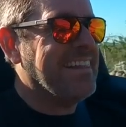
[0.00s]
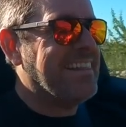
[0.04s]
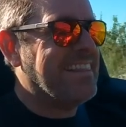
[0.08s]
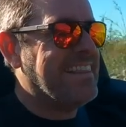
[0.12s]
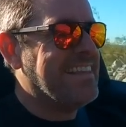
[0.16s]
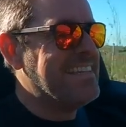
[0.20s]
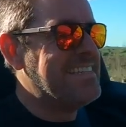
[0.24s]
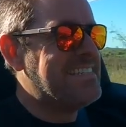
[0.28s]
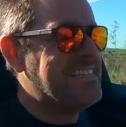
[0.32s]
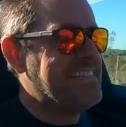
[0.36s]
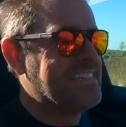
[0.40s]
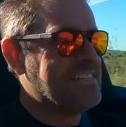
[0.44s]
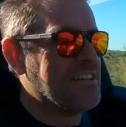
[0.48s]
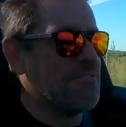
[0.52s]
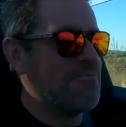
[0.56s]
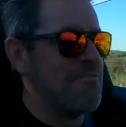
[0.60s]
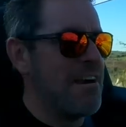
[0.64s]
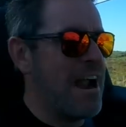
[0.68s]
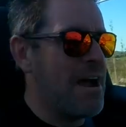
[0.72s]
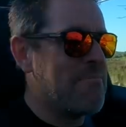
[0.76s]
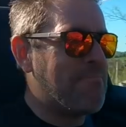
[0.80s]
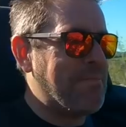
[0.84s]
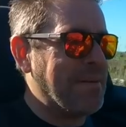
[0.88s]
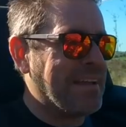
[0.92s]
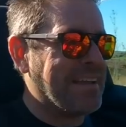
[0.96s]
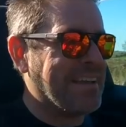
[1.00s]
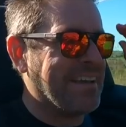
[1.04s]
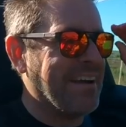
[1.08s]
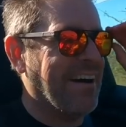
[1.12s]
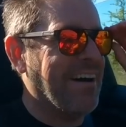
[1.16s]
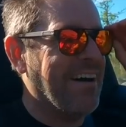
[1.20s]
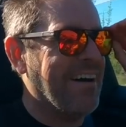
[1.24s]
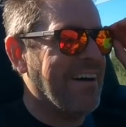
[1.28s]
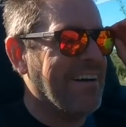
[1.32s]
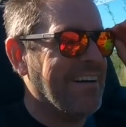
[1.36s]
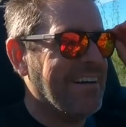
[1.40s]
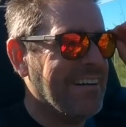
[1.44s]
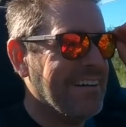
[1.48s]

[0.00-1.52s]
This is a rapid car.